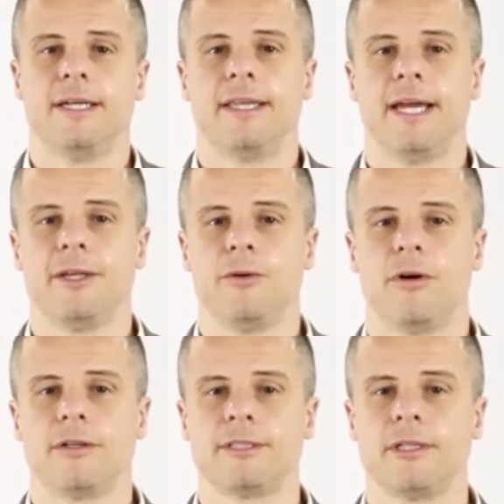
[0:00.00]
that you
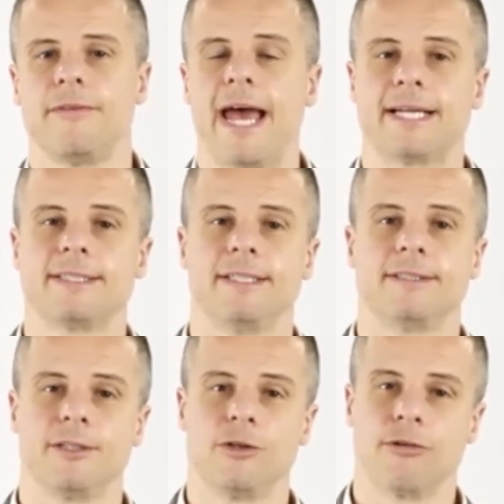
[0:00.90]
also have access
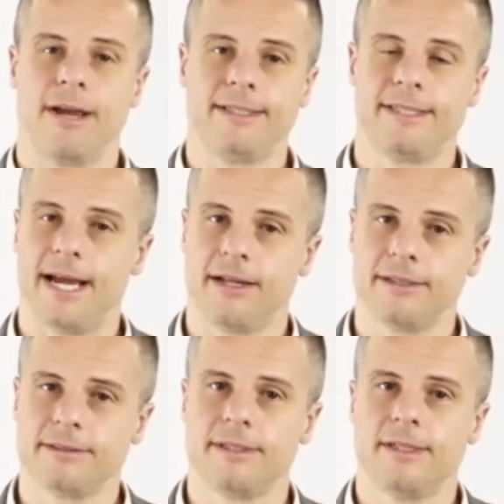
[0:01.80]
to great
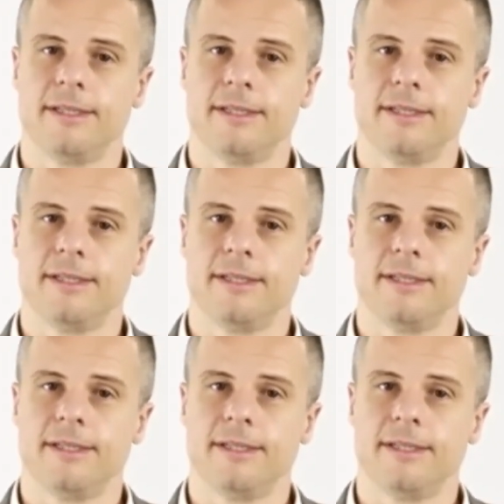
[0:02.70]
talent